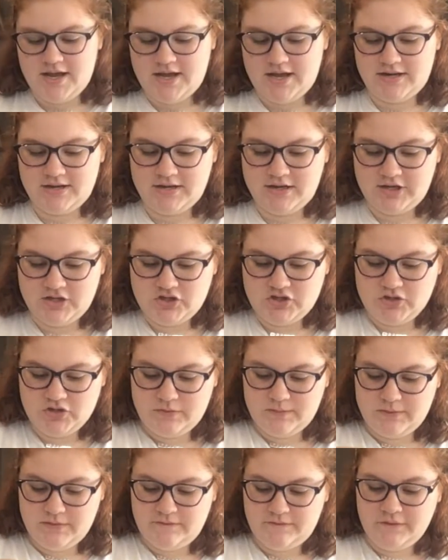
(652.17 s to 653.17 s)
and it
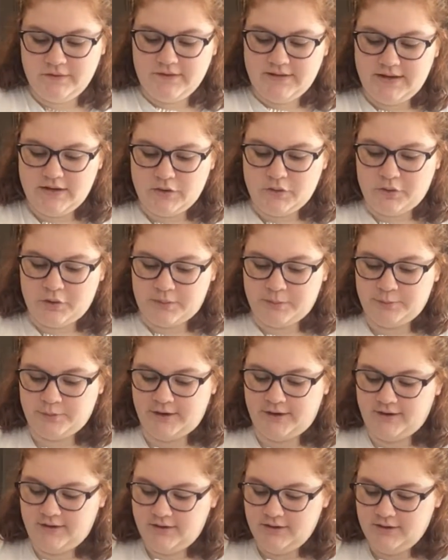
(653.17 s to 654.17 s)
should be fully
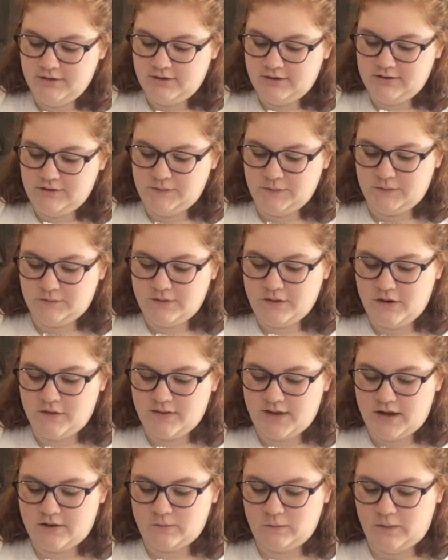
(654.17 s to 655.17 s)
incorporated. You will know
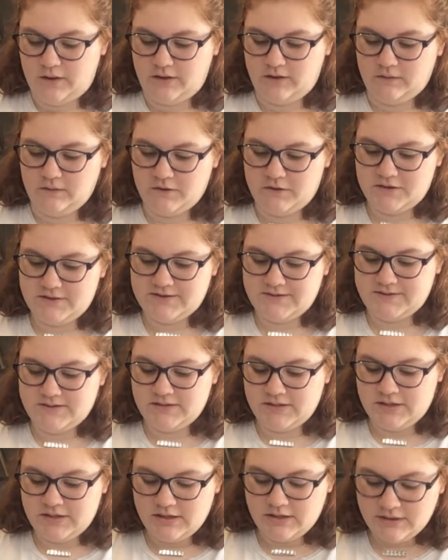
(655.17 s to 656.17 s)
that when it looks
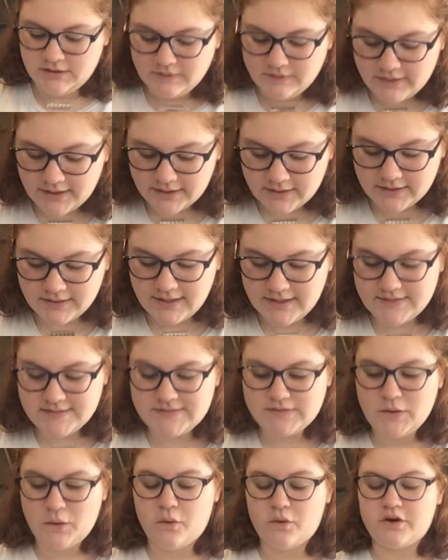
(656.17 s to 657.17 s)
like a
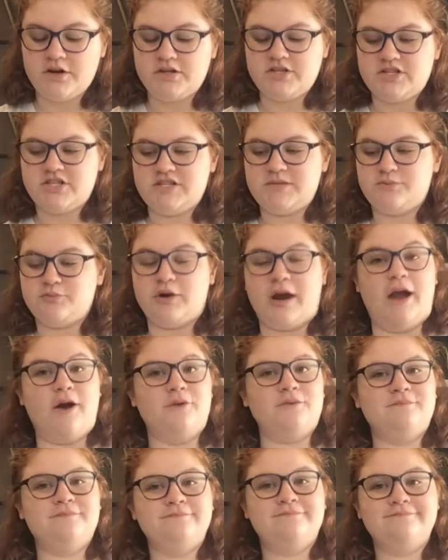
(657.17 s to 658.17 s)
nice orangish
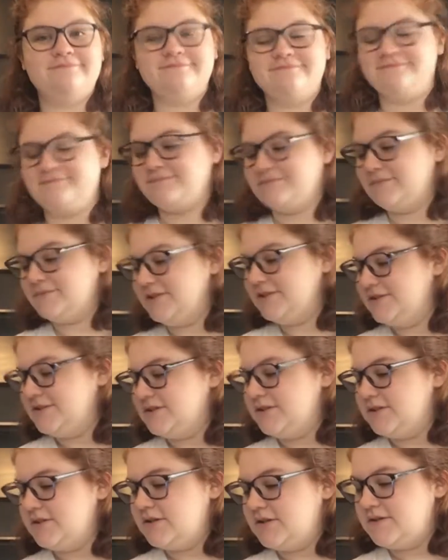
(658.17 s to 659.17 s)
brown.
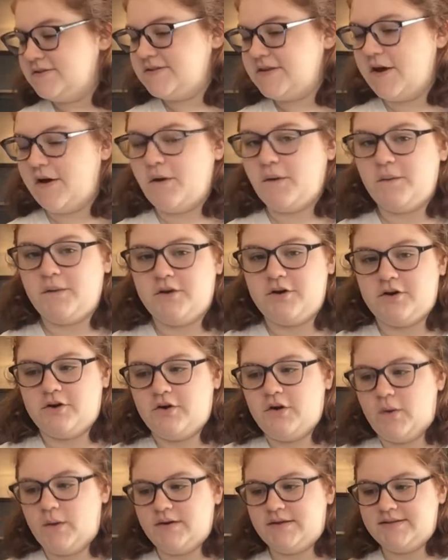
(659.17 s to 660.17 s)
So you're
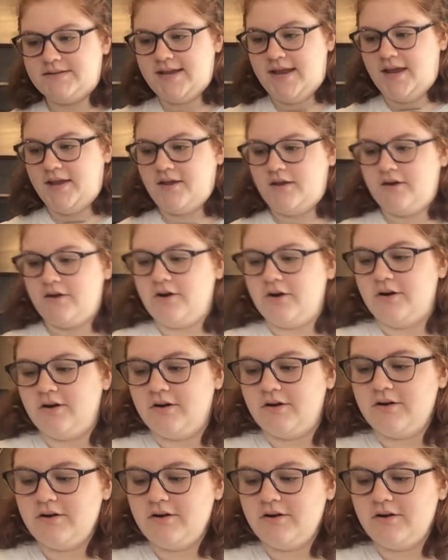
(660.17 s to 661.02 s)
going to take your